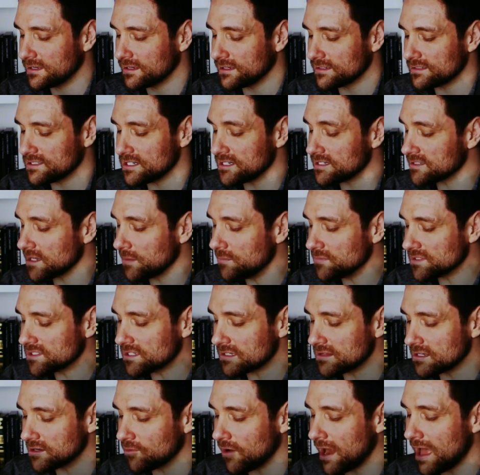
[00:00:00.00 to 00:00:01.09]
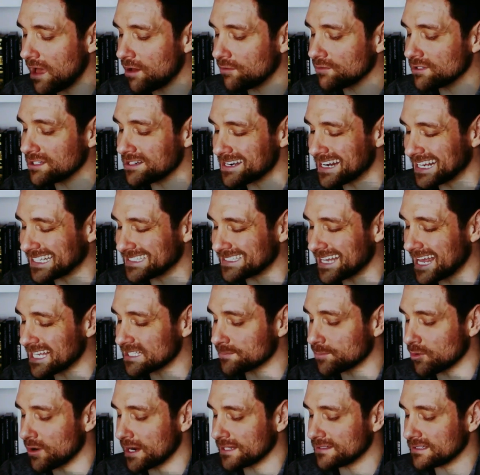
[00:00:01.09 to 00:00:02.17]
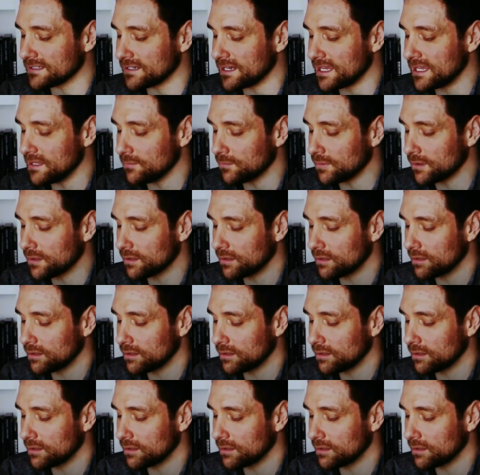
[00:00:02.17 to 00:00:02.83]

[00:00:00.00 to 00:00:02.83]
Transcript: and she slumps to the ground in an exasperated heap.